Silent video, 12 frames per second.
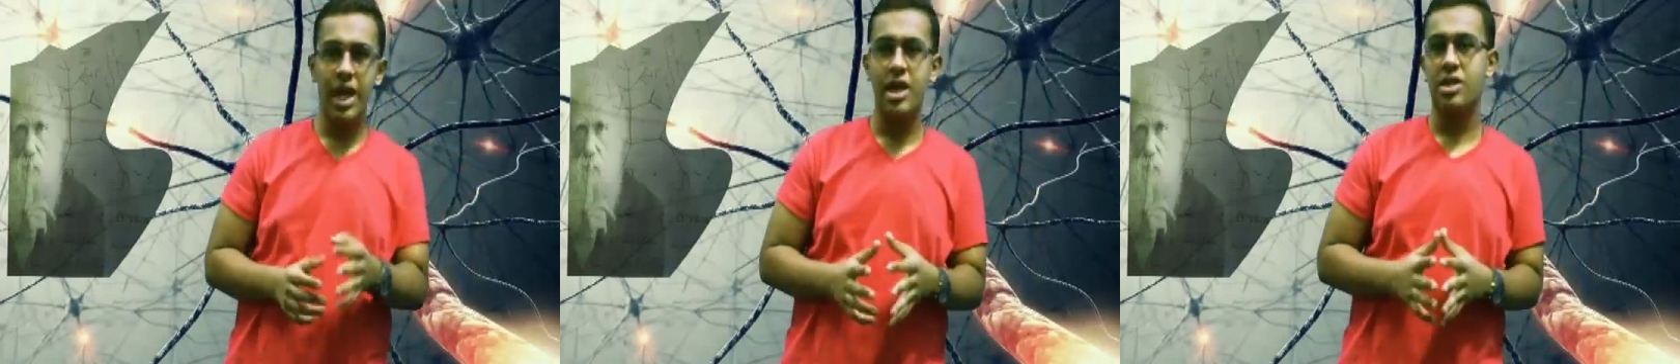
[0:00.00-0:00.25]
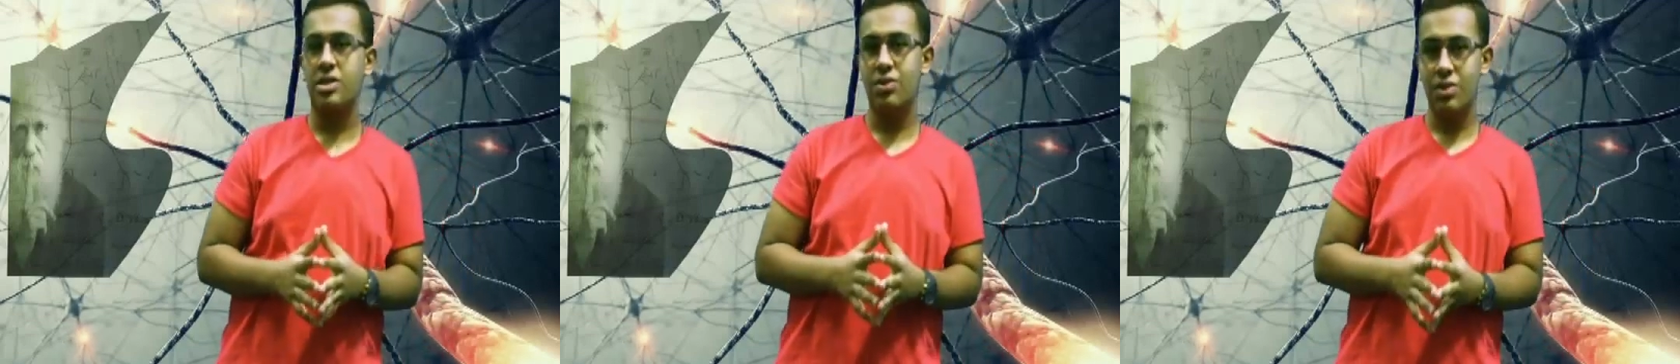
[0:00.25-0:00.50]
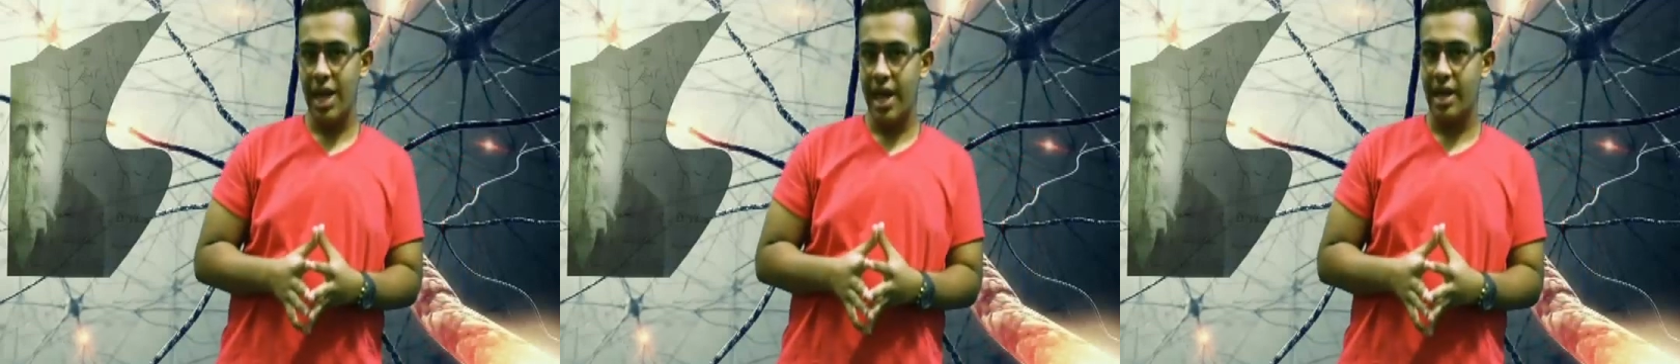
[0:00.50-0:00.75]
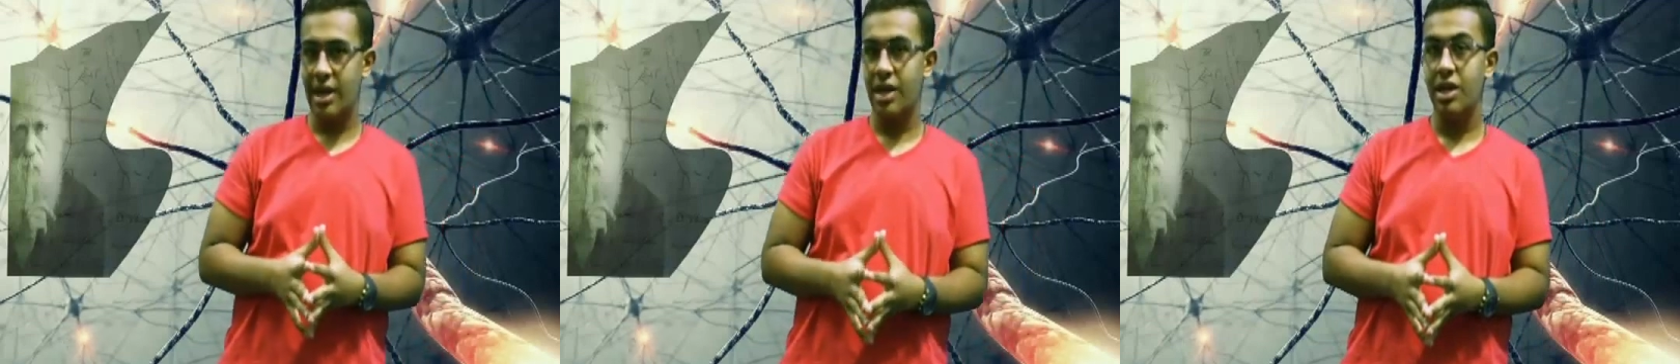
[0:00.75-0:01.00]
Earth
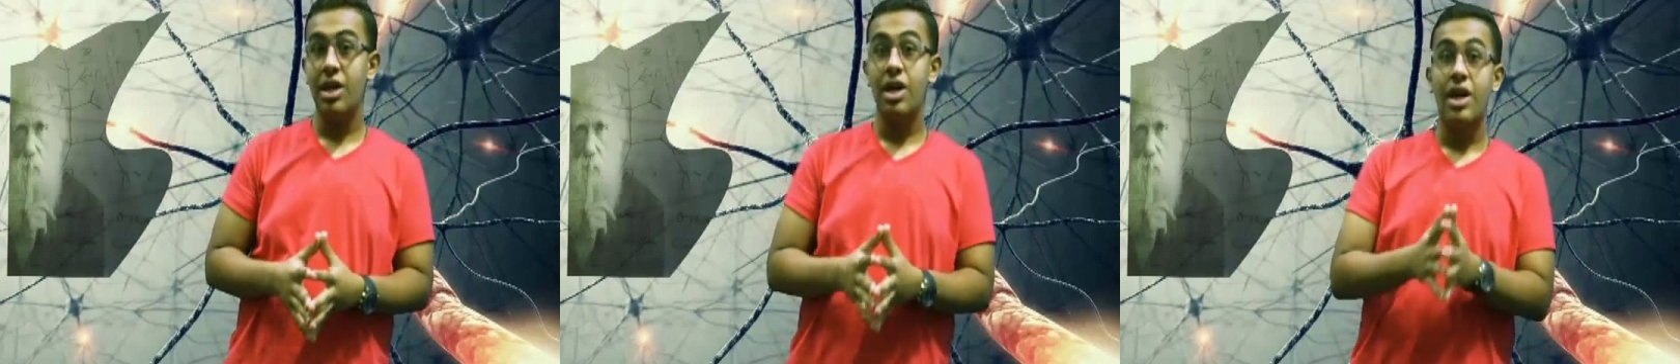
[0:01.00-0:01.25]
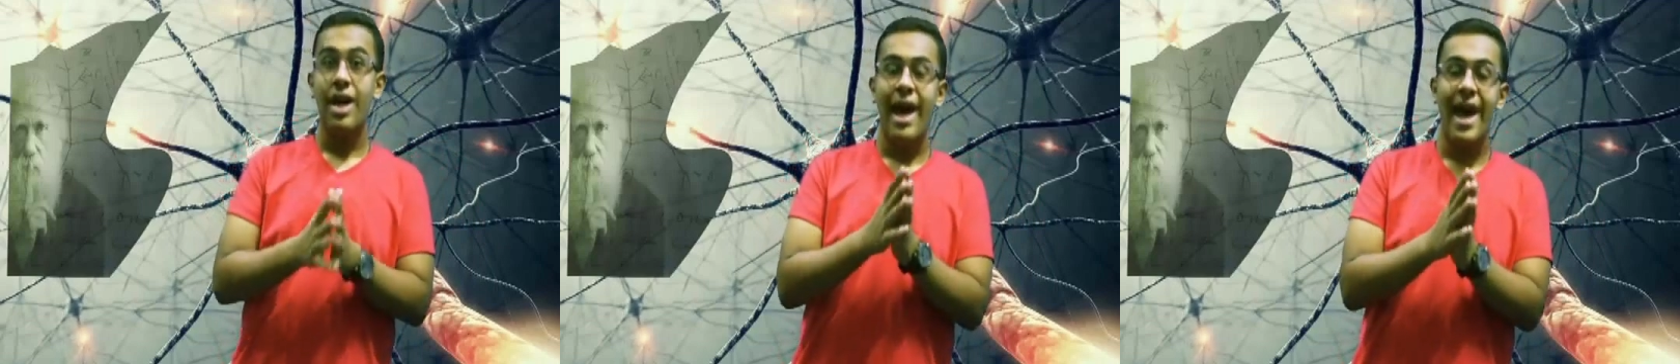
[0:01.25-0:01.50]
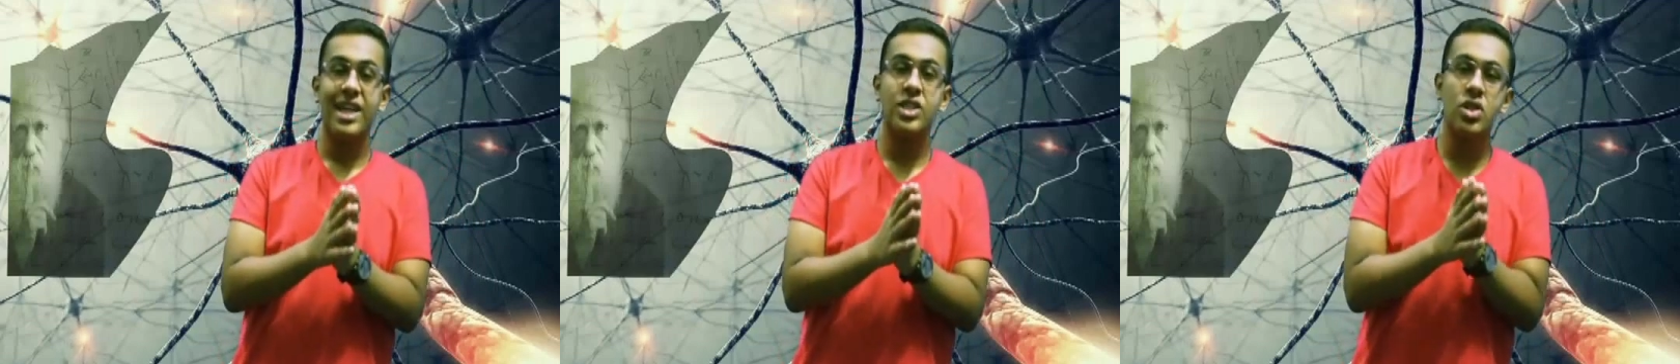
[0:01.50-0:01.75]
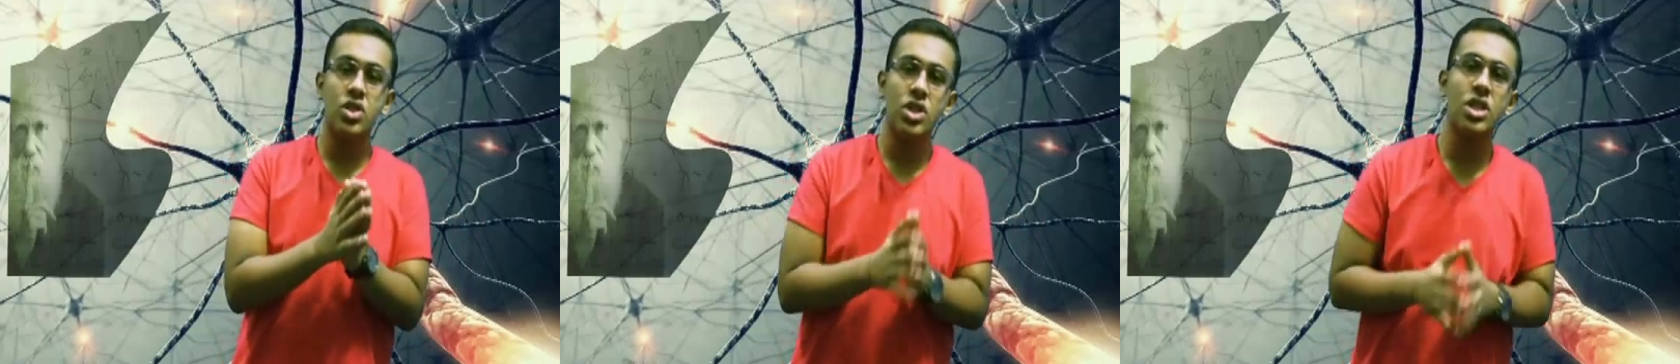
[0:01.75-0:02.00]
today has
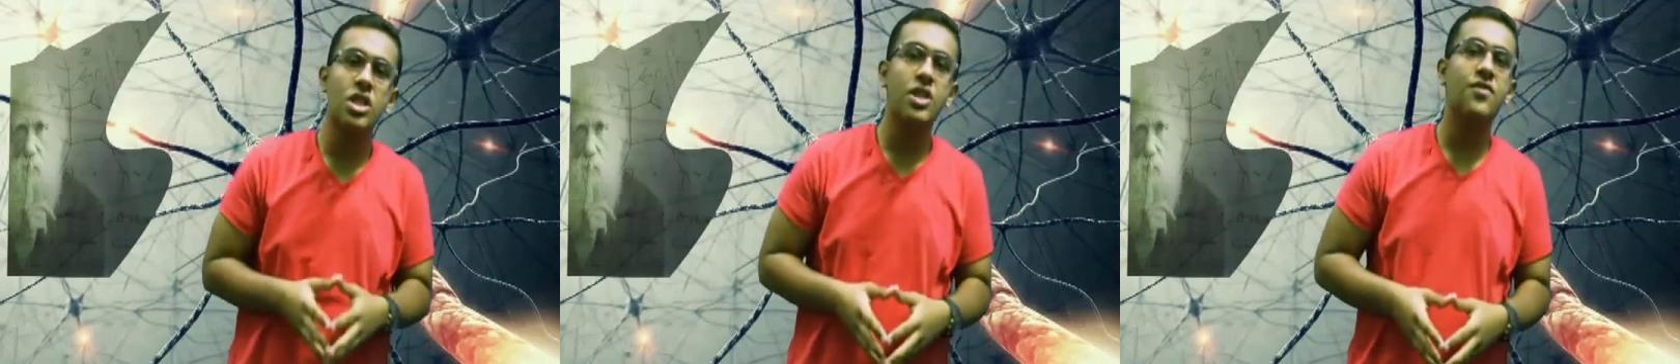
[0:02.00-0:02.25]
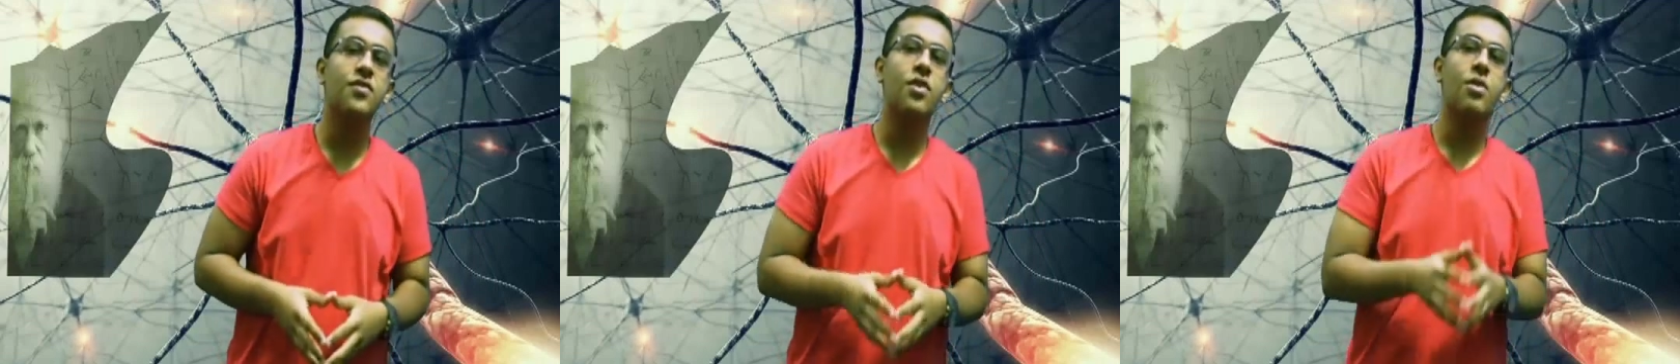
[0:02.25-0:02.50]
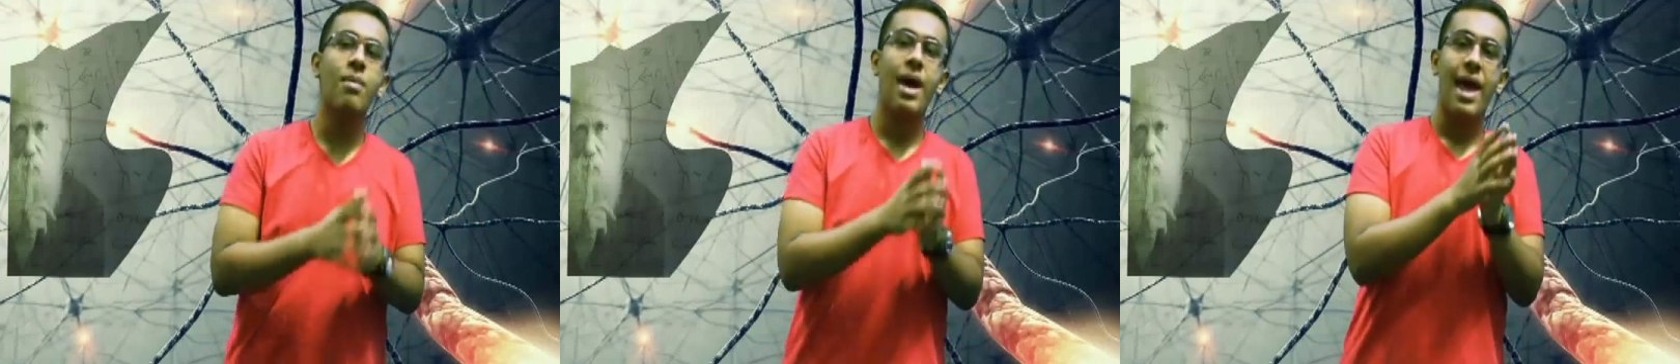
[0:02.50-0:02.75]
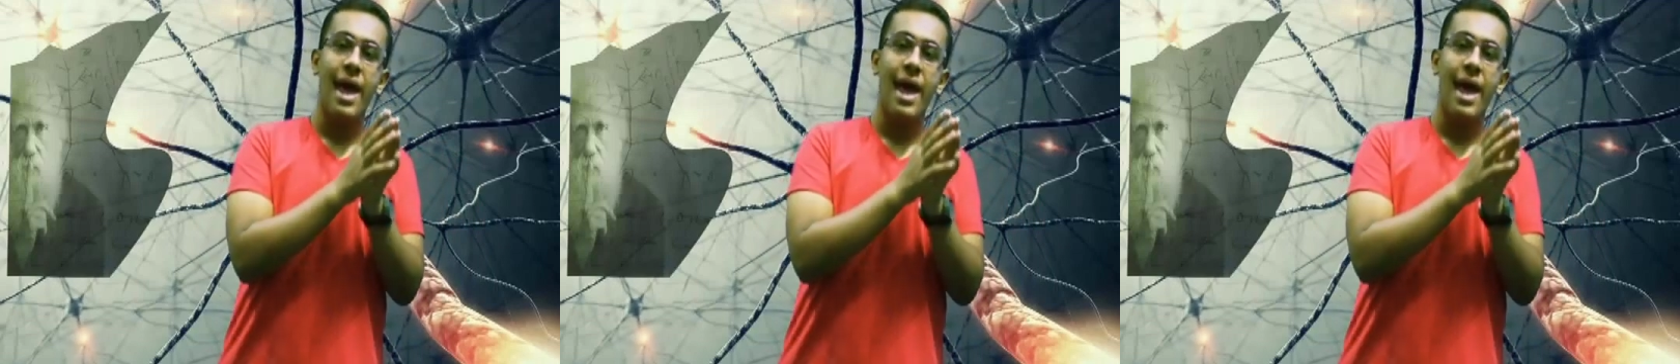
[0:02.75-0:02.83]
descended from